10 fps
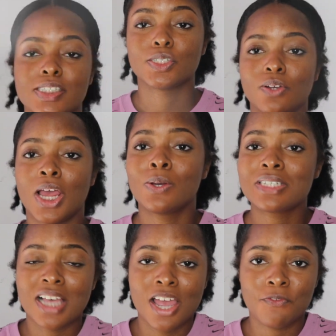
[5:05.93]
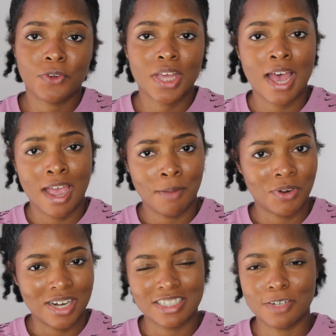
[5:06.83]
So now it's time for the high
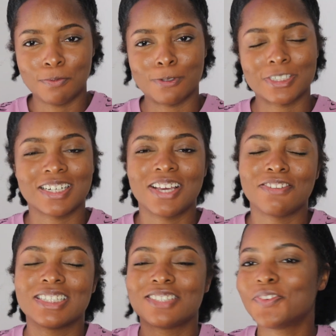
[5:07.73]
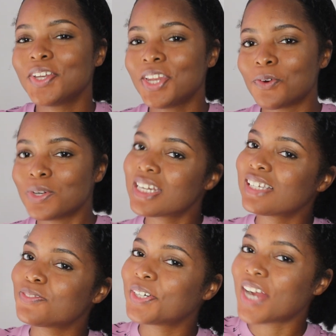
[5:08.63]
porosity portion of this video, which
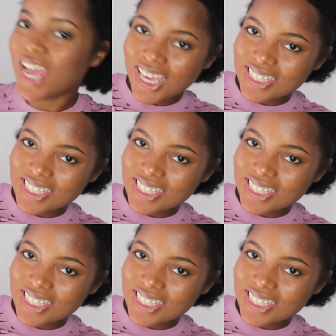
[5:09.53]
is where I